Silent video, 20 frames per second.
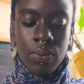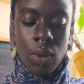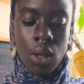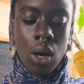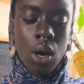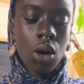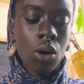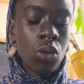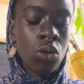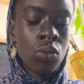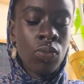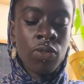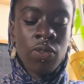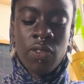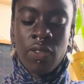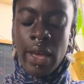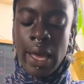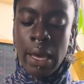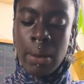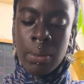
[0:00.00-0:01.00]
home
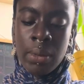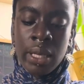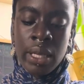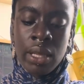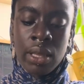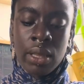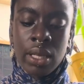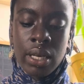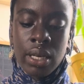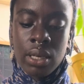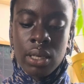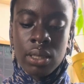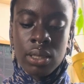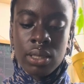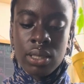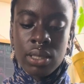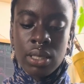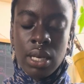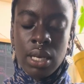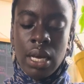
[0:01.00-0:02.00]
family things,
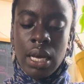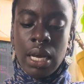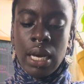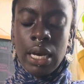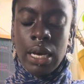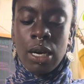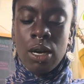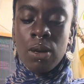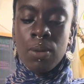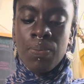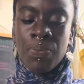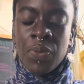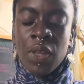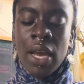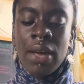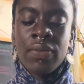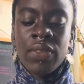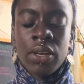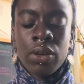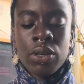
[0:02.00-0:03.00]

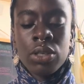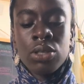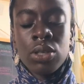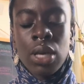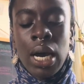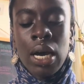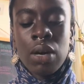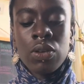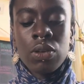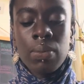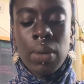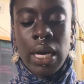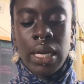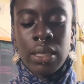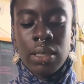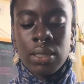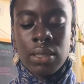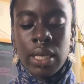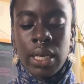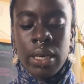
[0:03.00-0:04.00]
and are
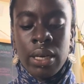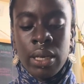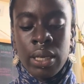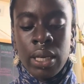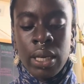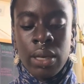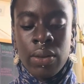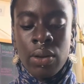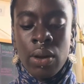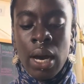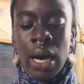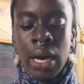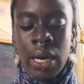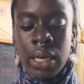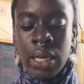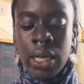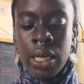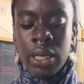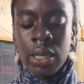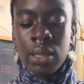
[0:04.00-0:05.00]
reminders here. Yeah, there
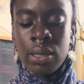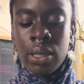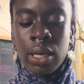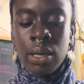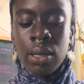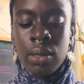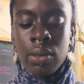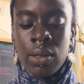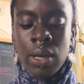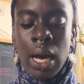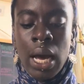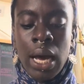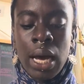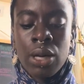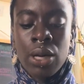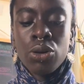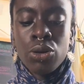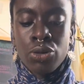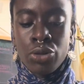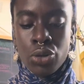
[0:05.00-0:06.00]
are
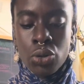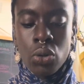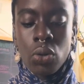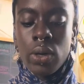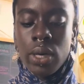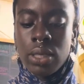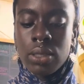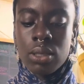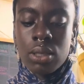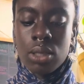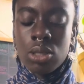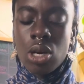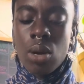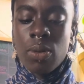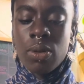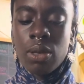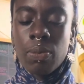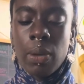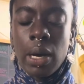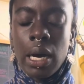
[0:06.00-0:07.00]
no shortcuts to the top
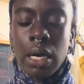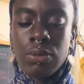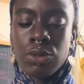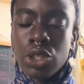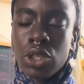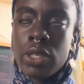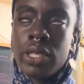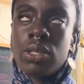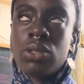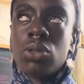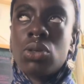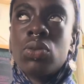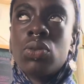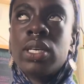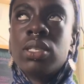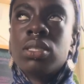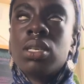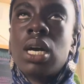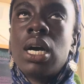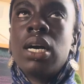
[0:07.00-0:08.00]
of the palm tree. So
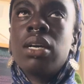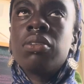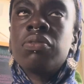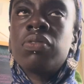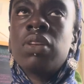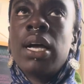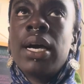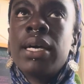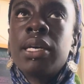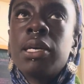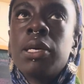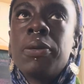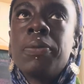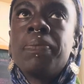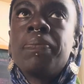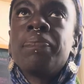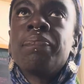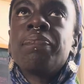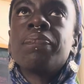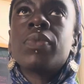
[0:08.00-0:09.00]
that's kind of like
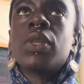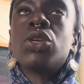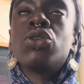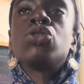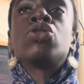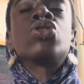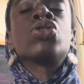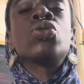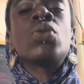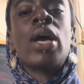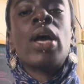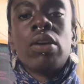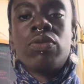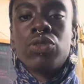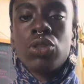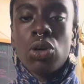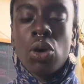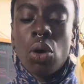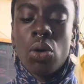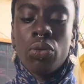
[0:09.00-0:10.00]
you do have to
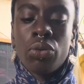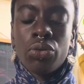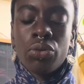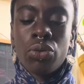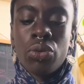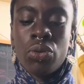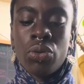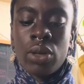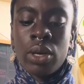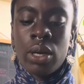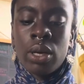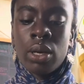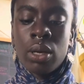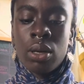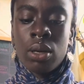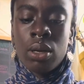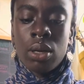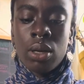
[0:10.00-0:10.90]
go through the